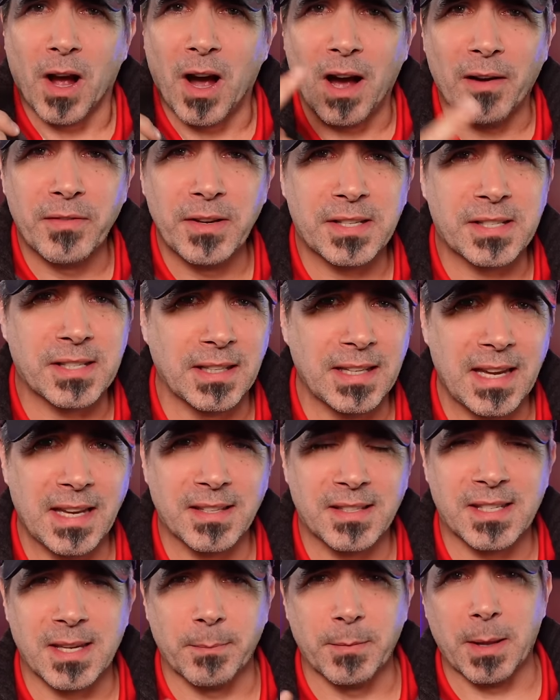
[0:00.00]
obviously
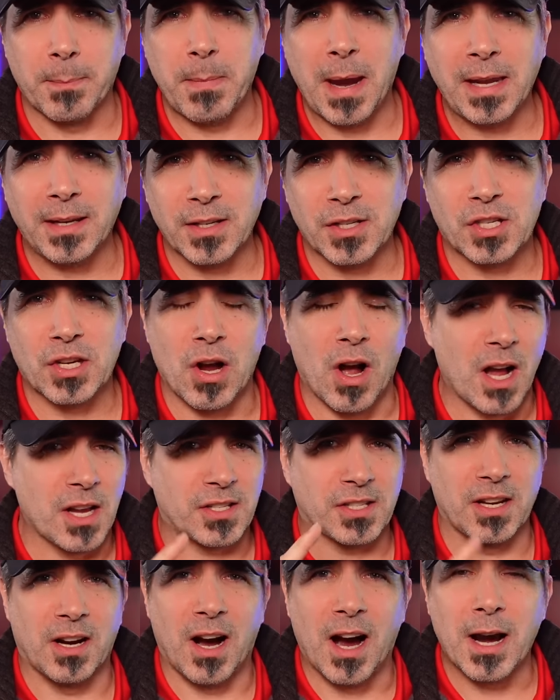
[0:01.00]
in some of the maintenance
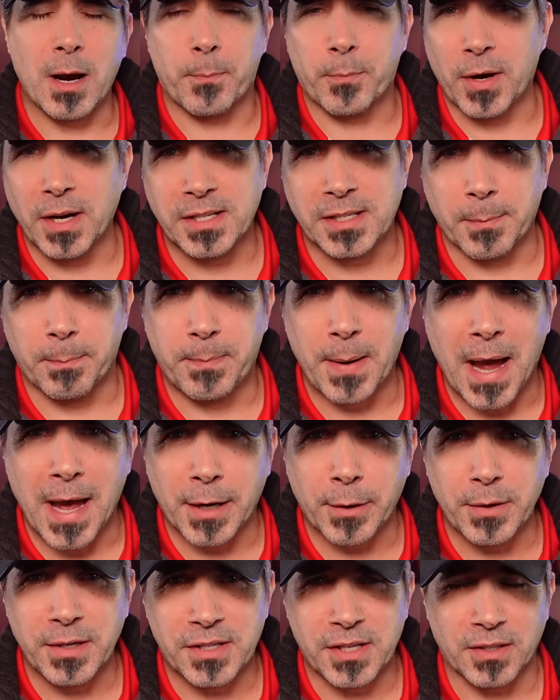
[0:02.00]
costs, the higher price of
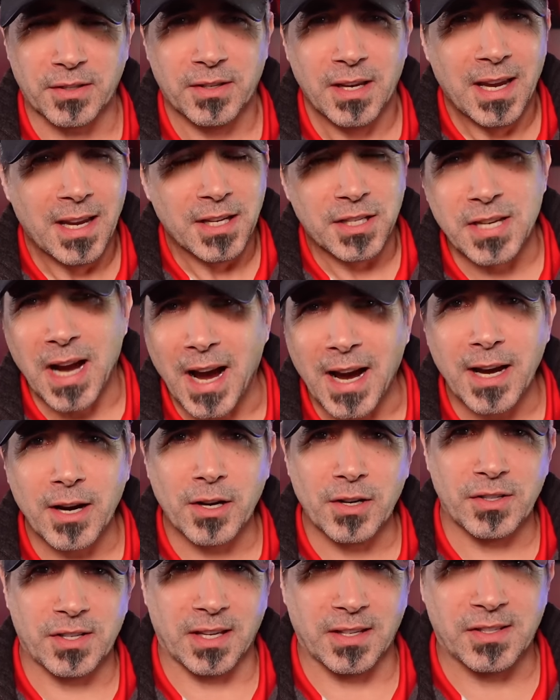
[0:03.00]
batteries and
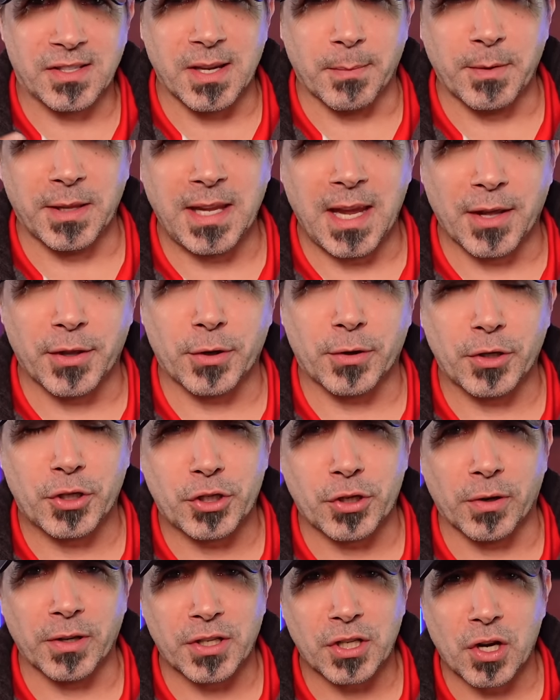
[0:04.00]
tires and some of the other
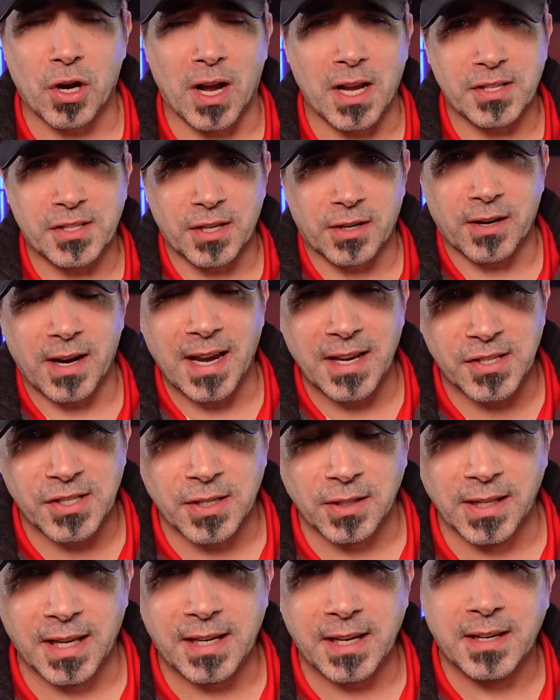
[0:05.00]
insurance costs that are
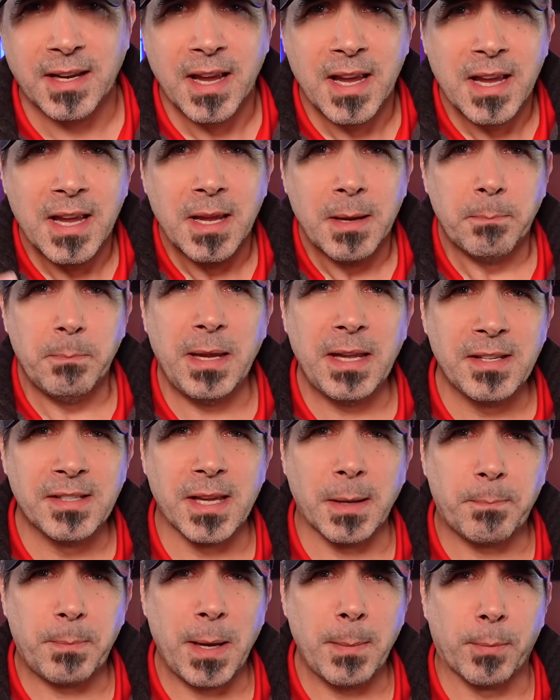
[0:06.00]
escalated, means
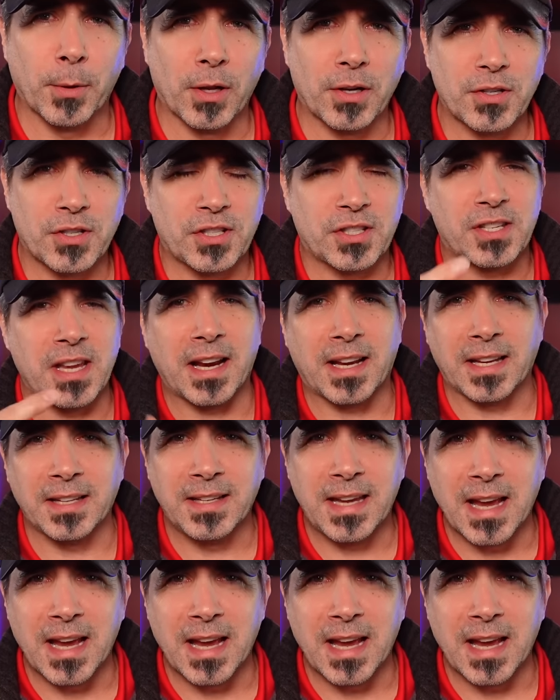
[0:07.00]
that people are second